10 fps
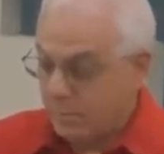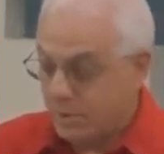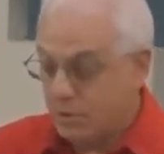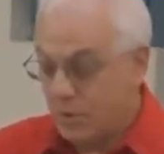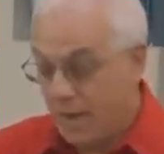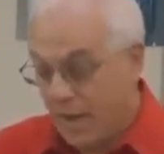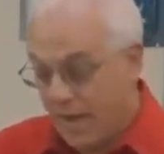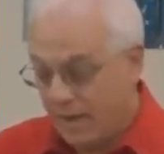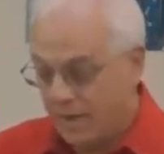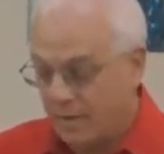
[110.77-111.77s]
But to
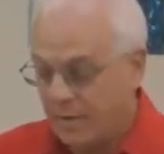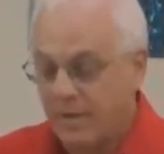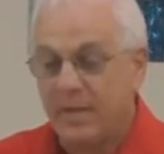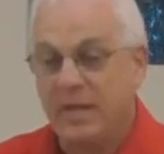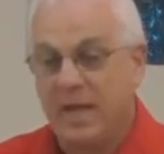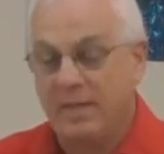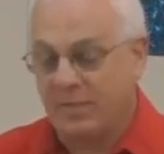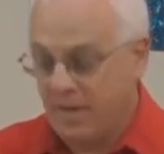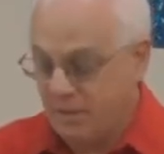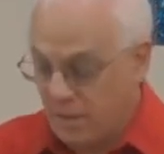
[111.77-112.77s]
Hannah he
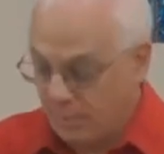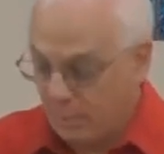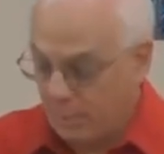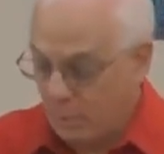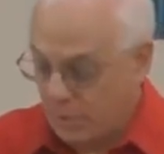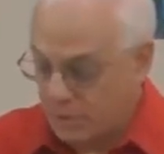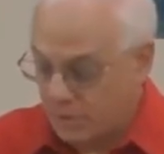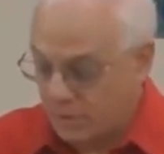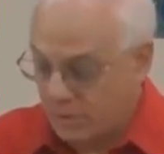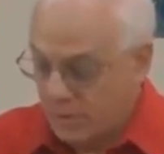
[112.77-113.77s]
gave a double
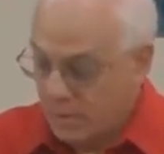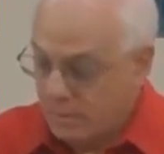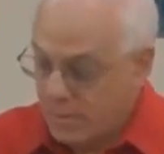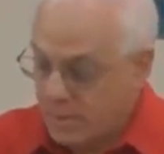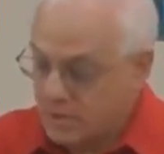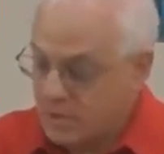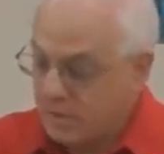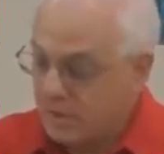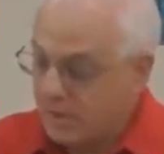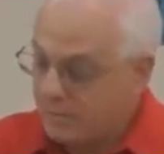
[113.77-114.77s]
portion because
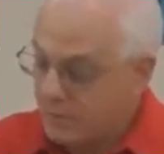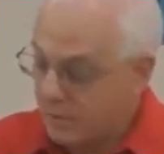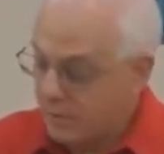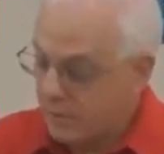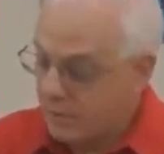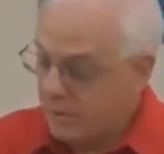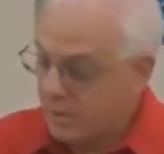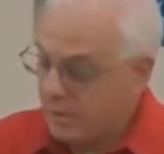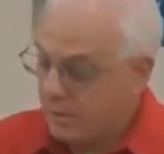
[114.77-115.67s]
he loved her,